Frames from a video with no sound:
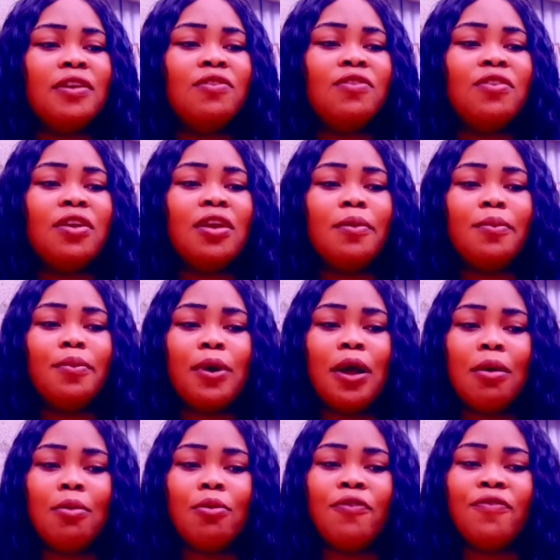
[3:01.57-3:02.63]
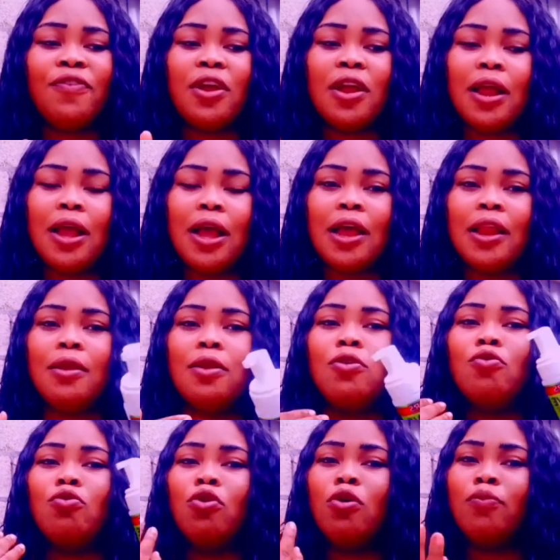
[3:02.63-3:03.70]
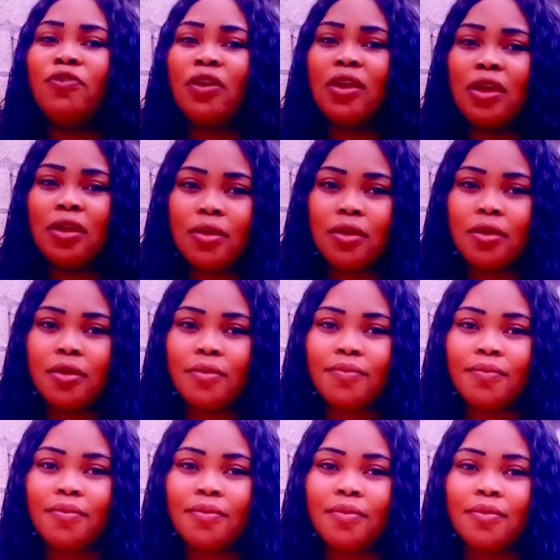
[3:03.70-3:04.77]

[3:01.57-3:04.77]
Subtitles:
amount into your palm of your hand and rub together.